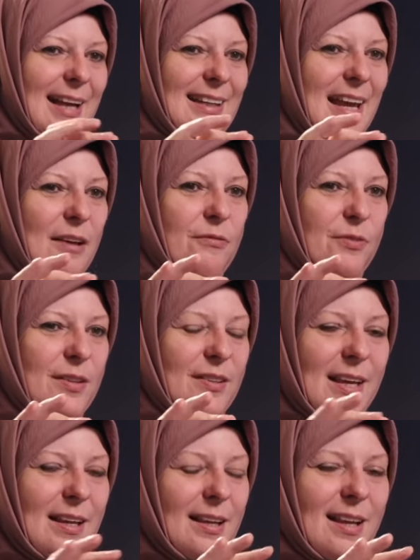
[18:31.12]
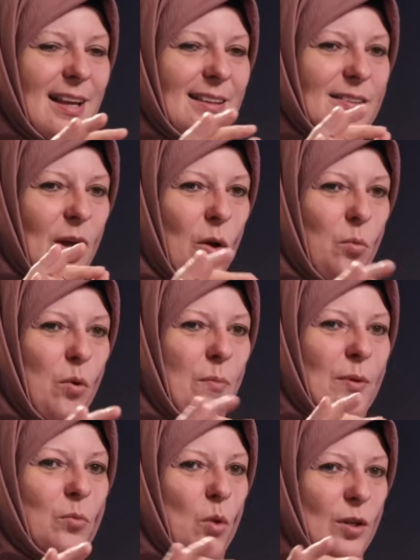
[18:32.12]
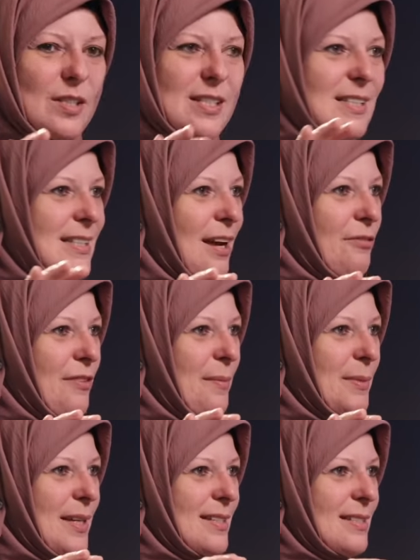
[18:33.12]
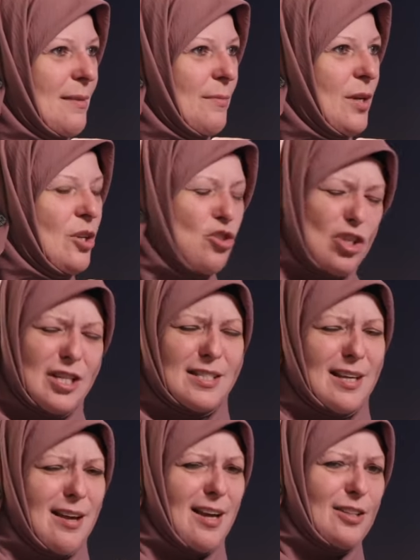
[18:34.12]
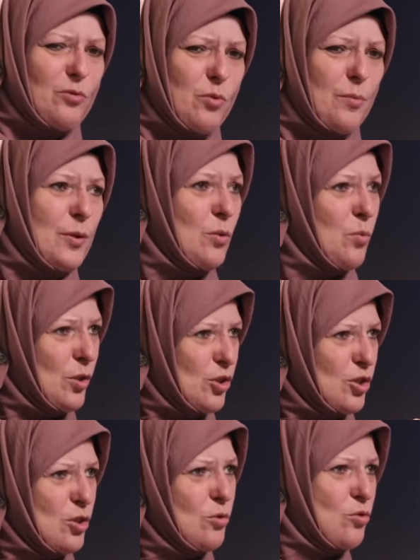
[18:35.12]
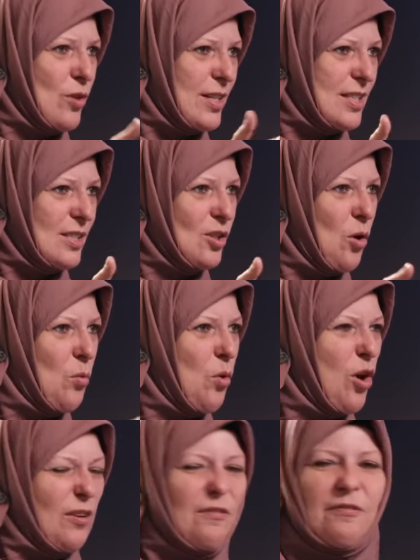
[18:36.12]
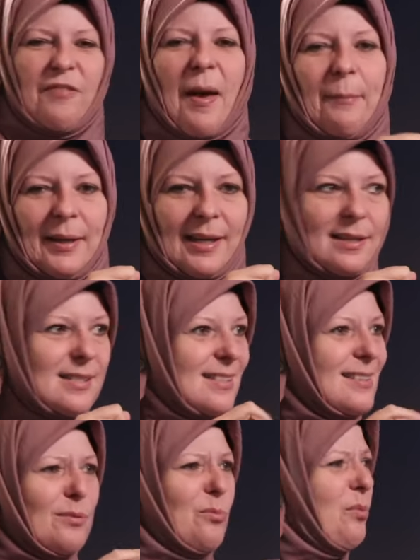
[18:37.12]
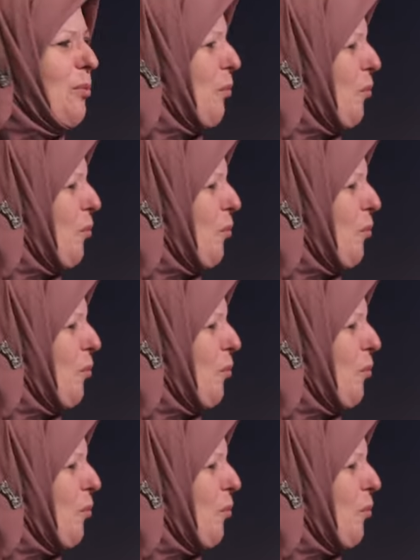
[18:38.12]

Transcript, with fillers: and everything that a woman wants is now feminism. Mm. She's the kind of woman who wants two dresses, not one. Feminist. Hmm.